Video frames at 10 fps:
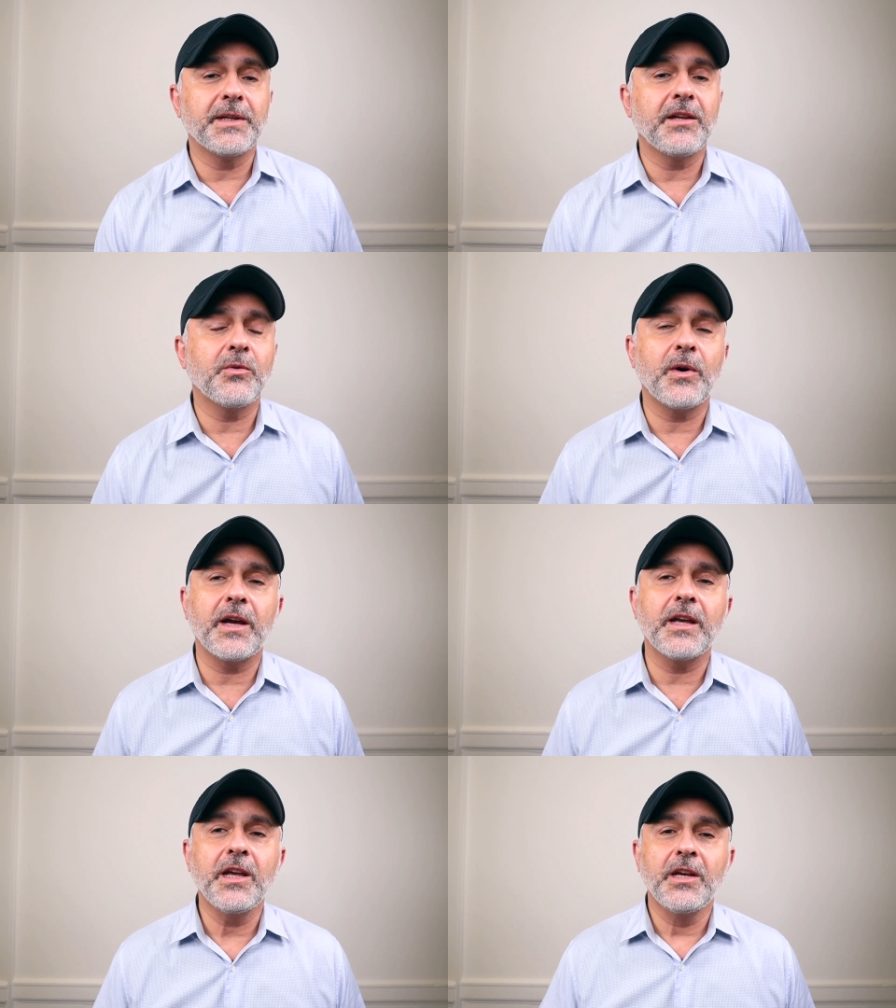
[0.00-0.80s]
But either
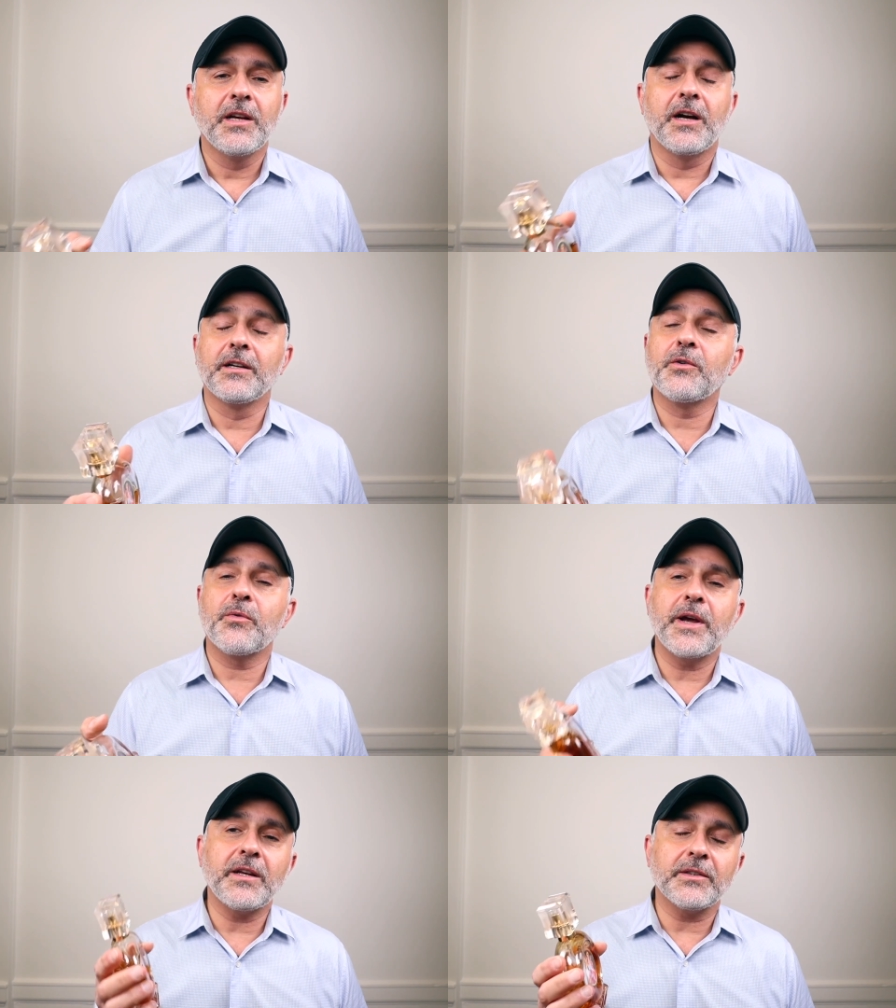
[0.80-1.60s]
way, a
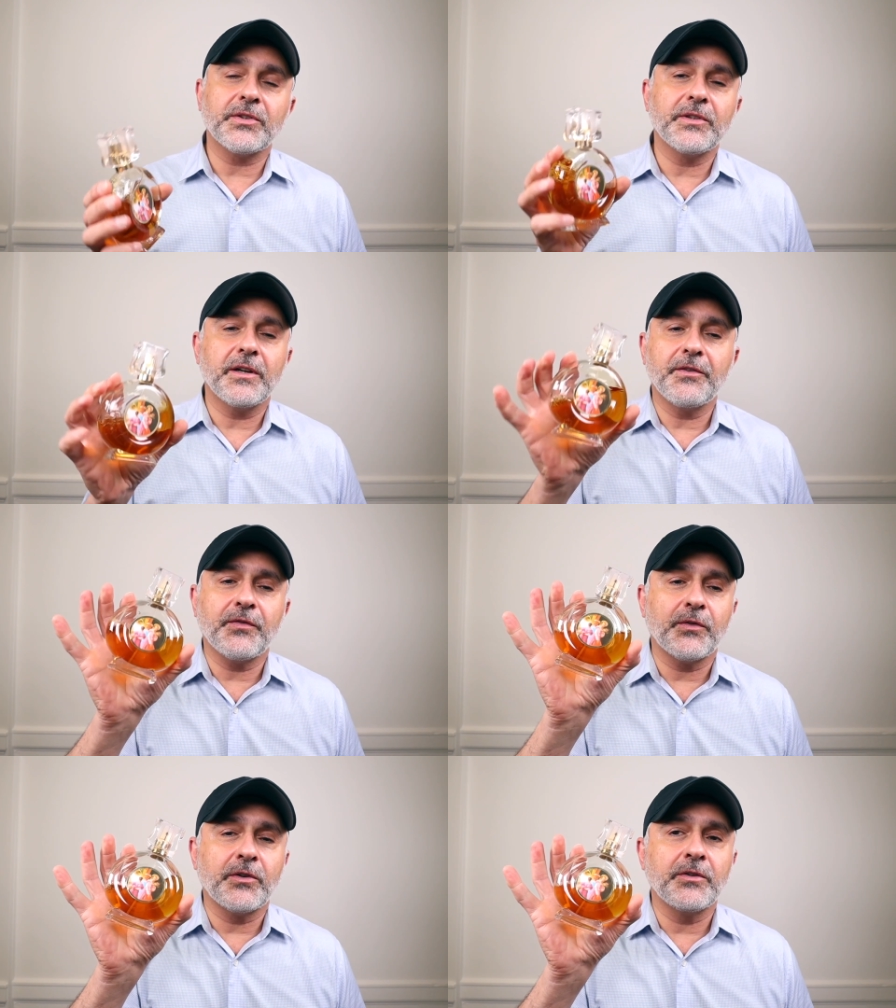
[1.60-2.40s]
great alternative
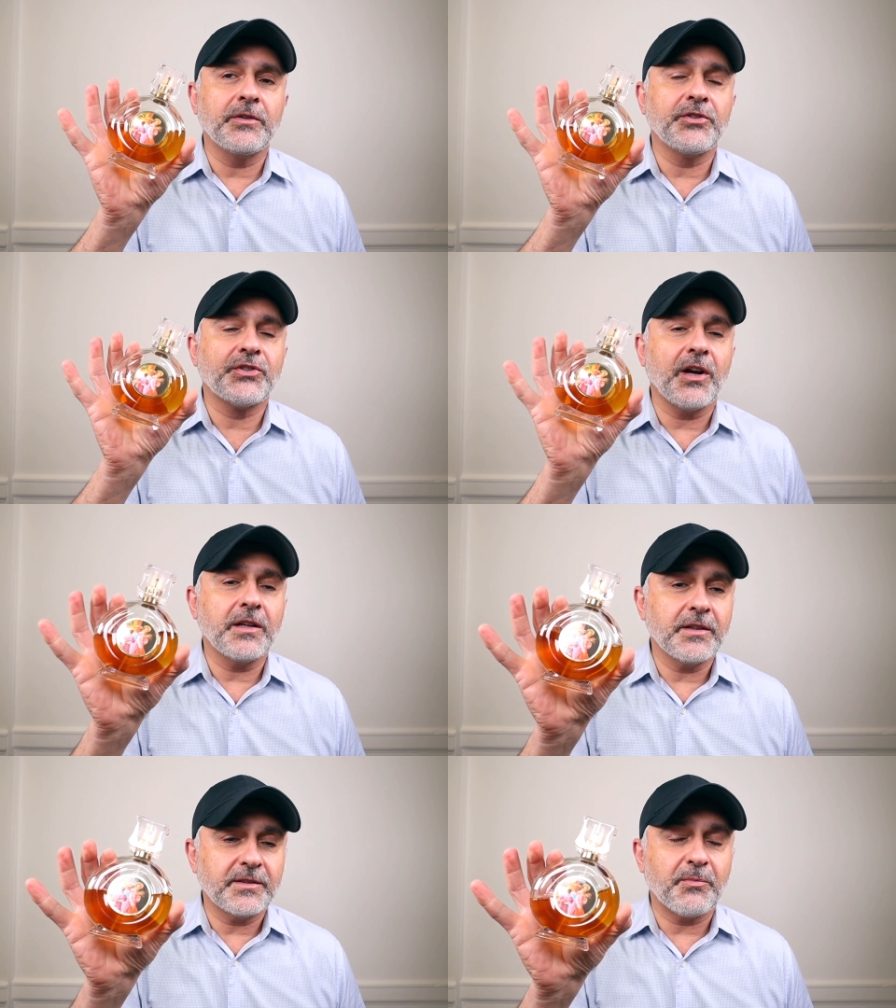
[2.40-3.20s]
for
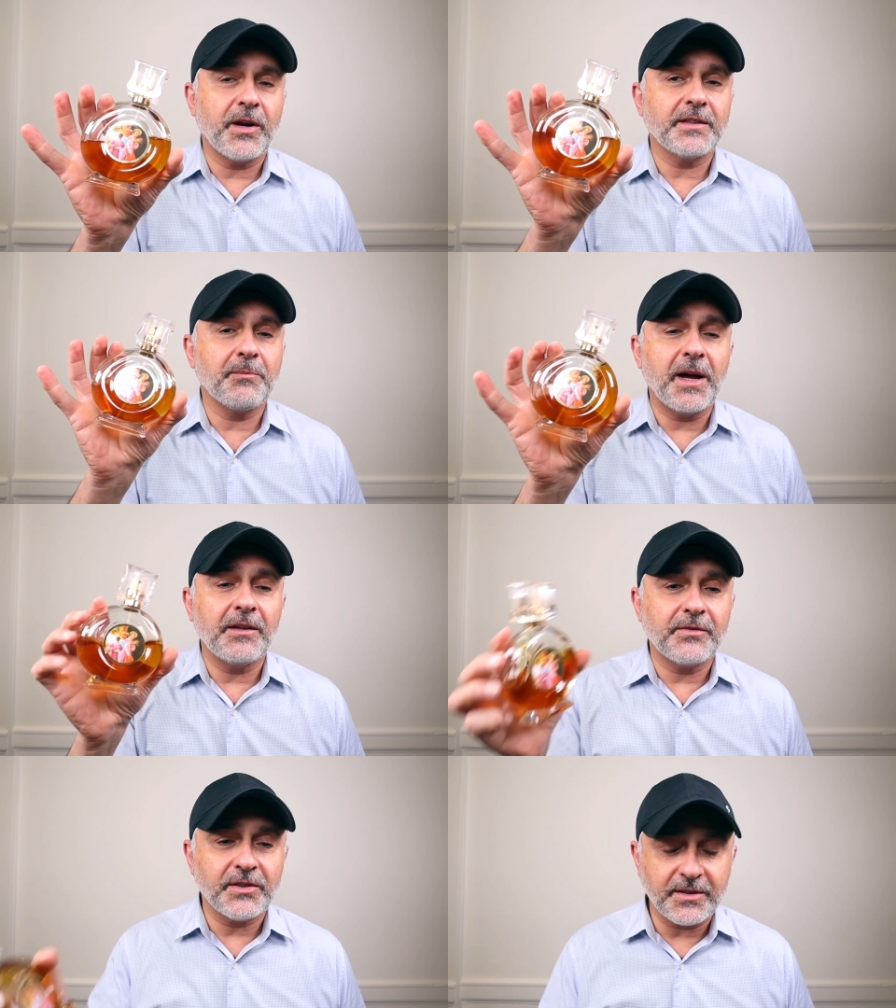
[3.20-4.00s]
Jean Desprez Bal
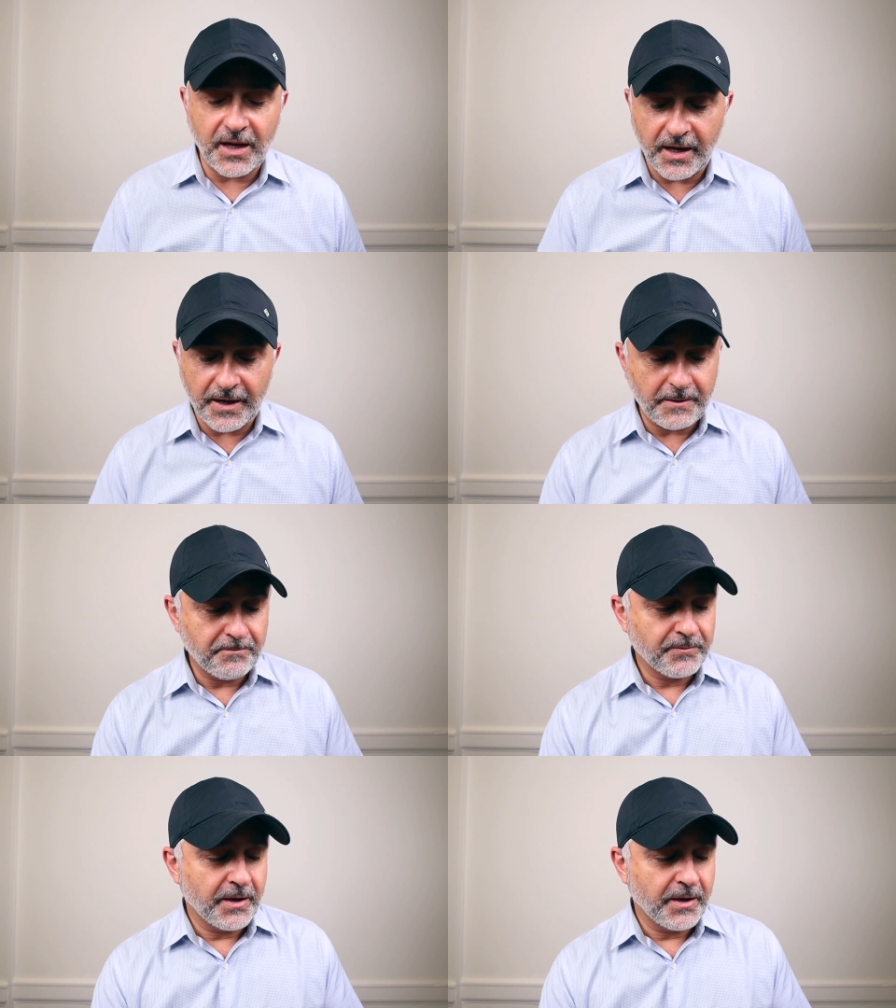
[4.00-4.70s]
a Versailles